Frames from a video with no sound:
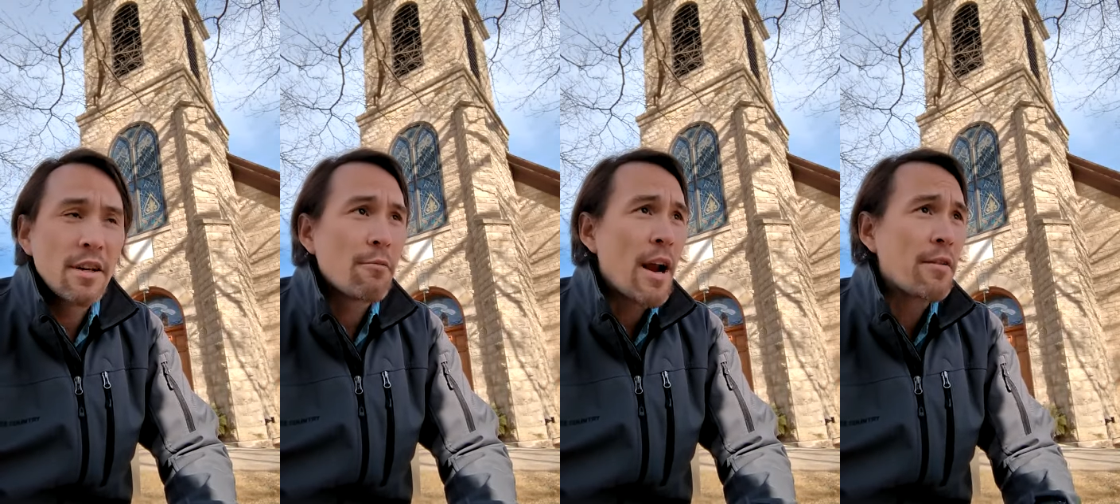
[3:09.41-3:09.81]

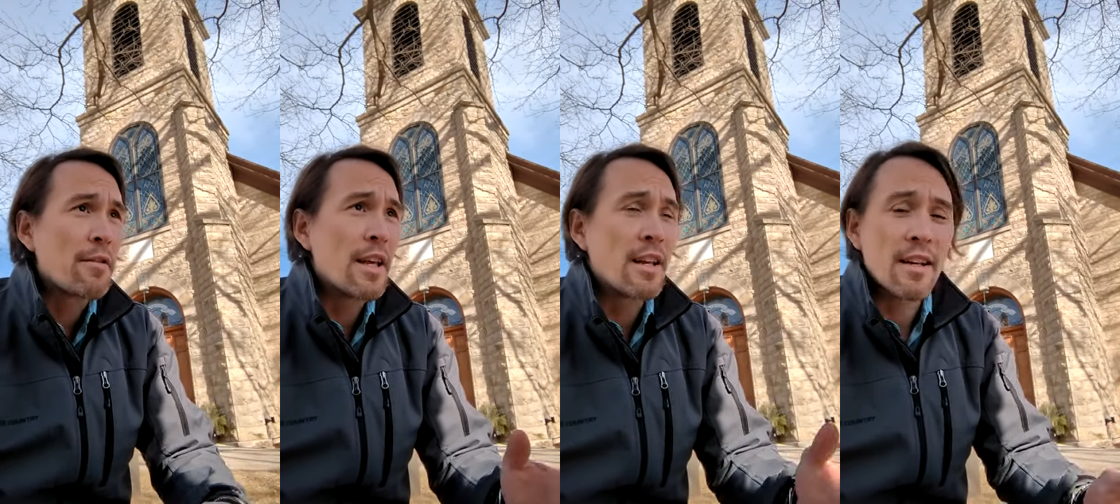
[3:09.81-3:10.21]
rather
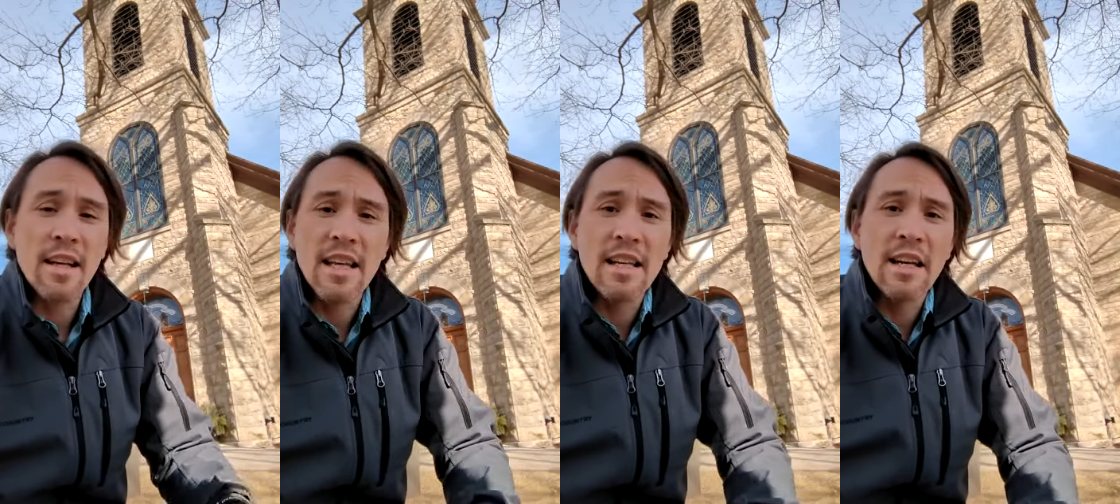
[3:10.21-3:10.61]
than
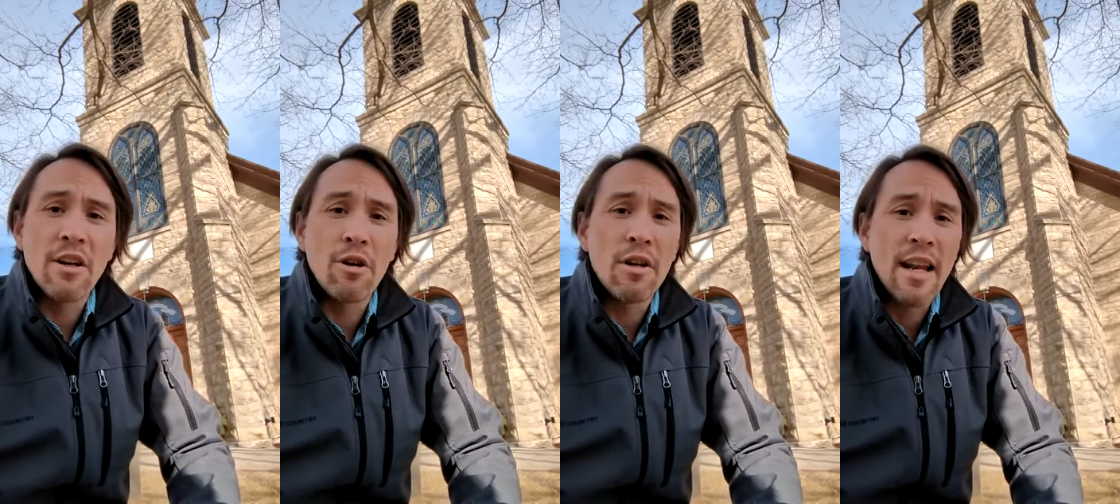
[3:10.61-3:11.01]
eating
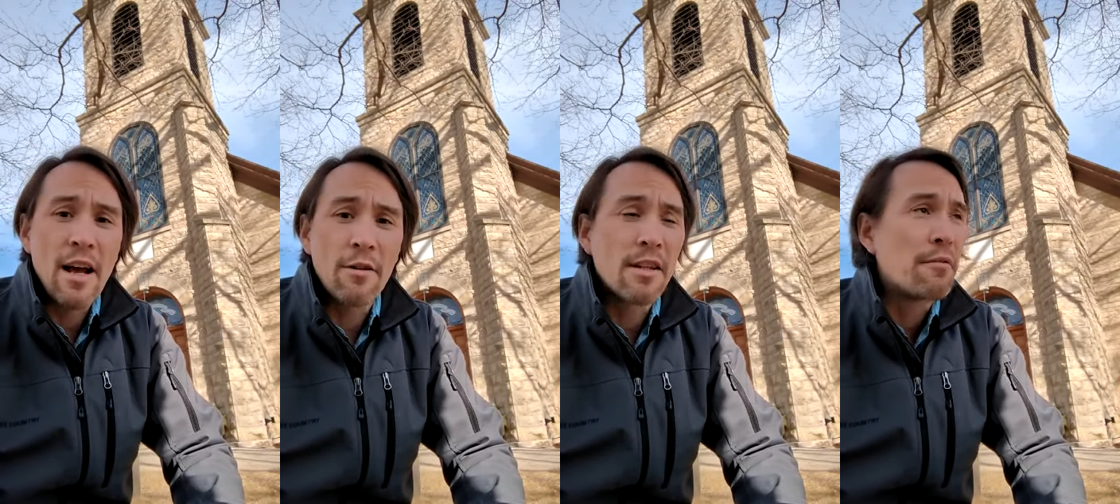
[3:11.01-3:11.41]
good and
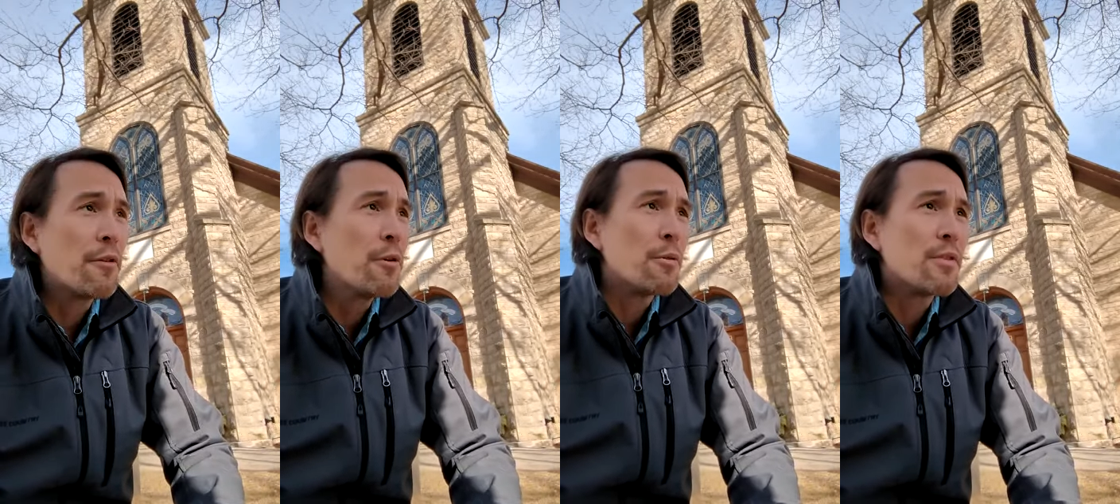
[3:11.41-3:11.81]
healthy
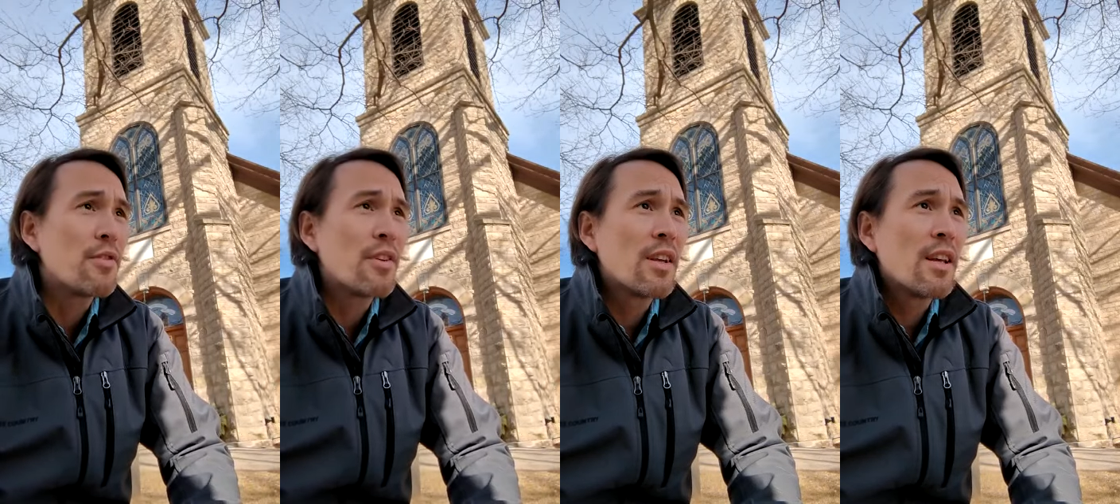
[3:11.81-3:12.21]
foods,